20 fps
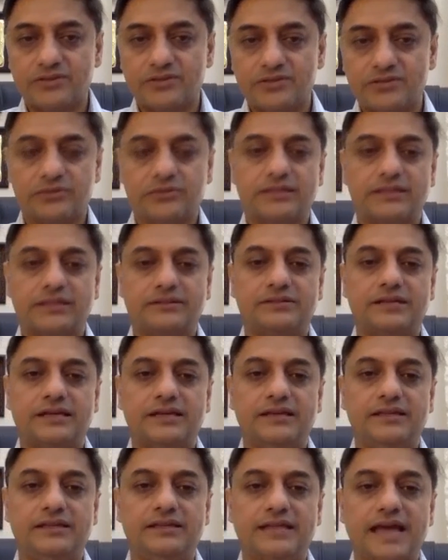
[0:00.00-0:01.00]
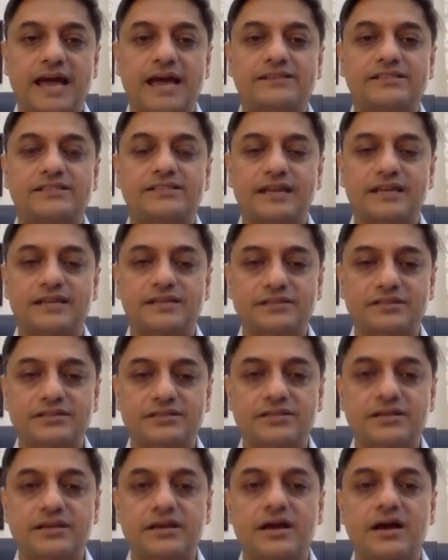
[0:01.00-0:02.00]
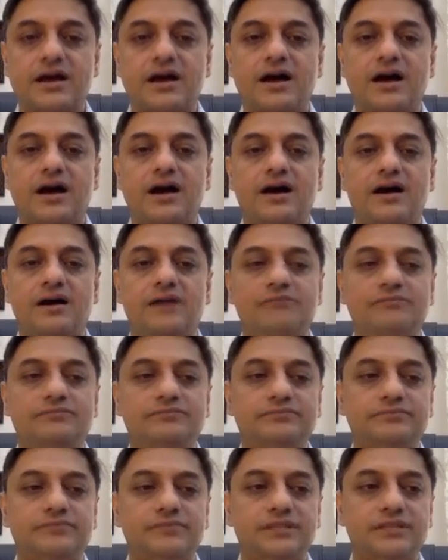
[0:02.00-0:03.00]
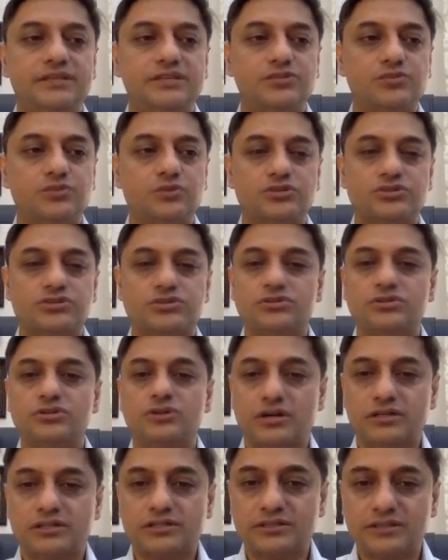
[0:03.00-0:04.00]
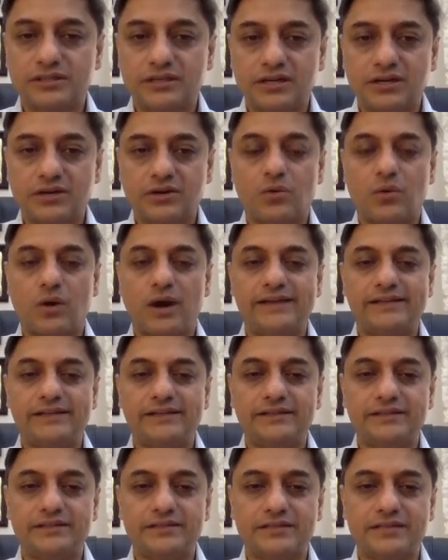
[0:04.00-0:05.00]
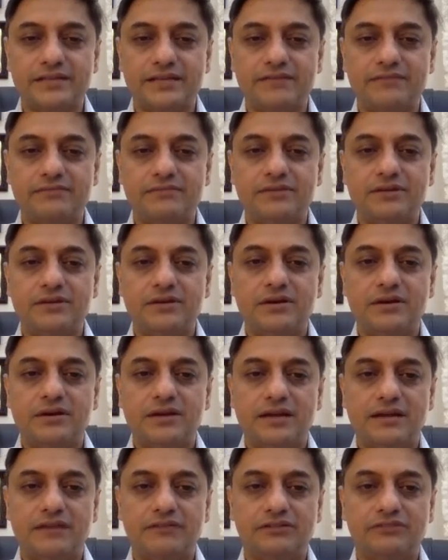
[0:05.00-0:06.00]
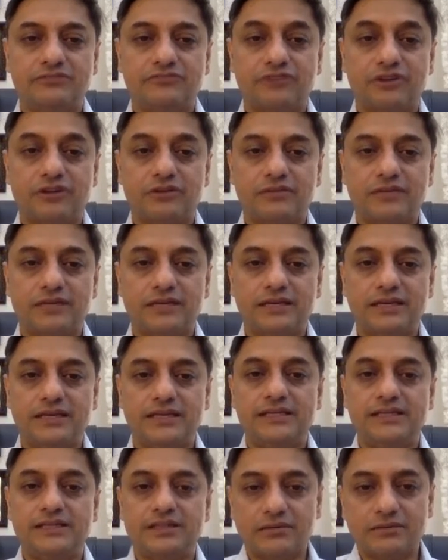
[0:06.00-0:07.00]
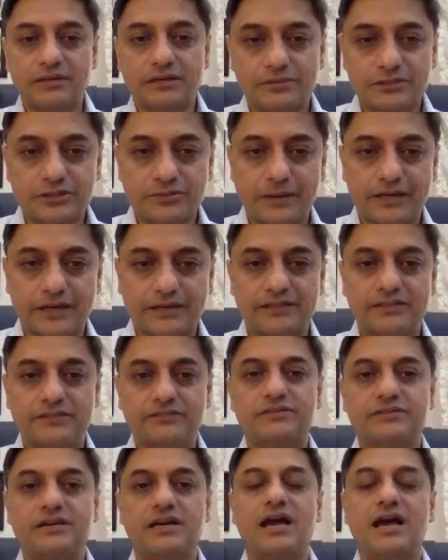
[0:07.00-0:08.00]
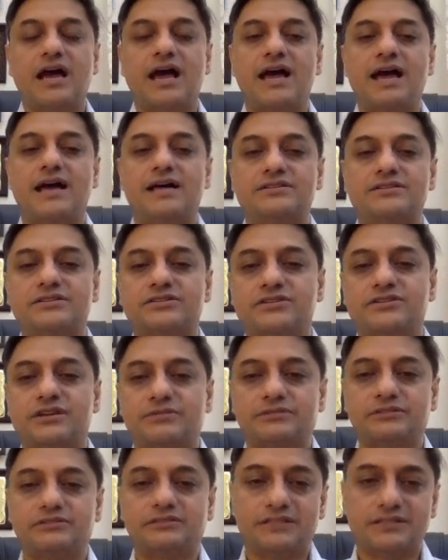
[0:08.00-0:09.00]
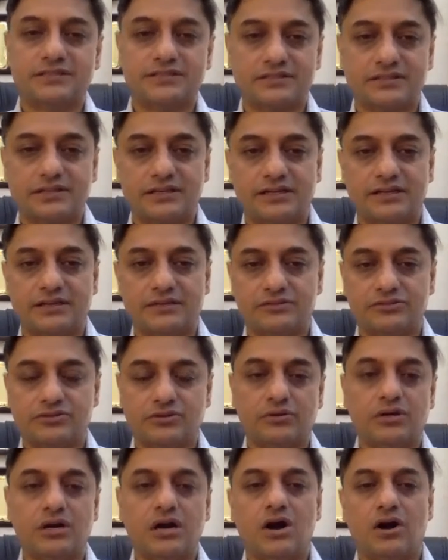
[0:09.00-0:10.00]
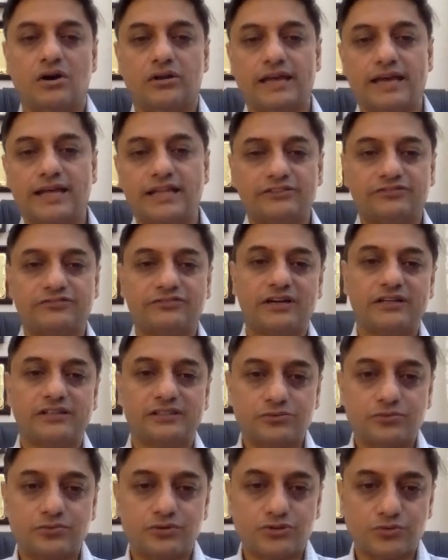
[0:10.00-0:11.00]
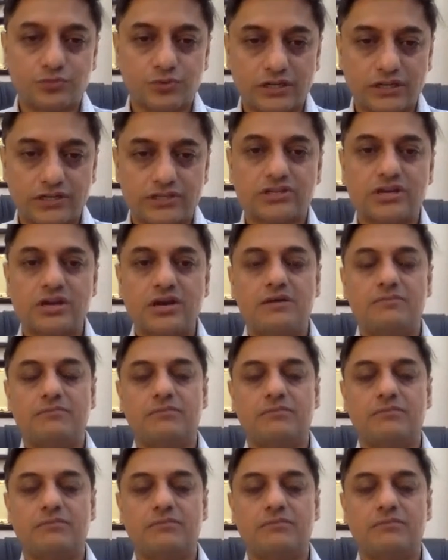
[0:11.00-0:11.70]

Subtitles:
So in that sense, this was not quite in the same level from an economic perspective as disruptive as this. So on the health front, it was worse.